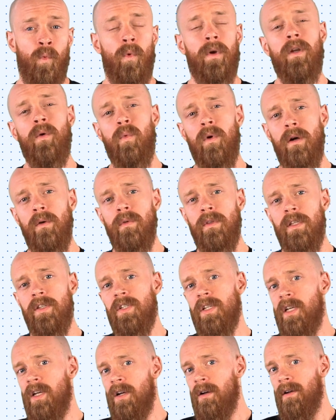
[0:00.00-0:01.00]
When you work with the
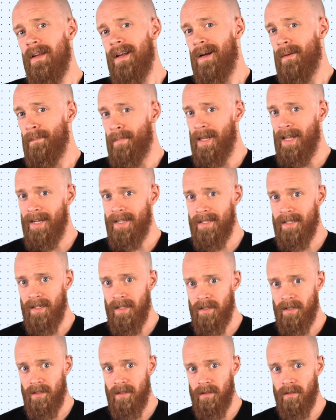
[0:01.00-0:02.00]
Security and Compliance
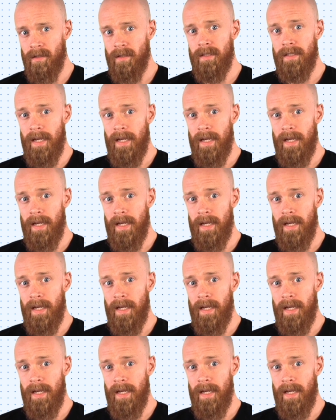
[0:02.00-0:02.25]
Center,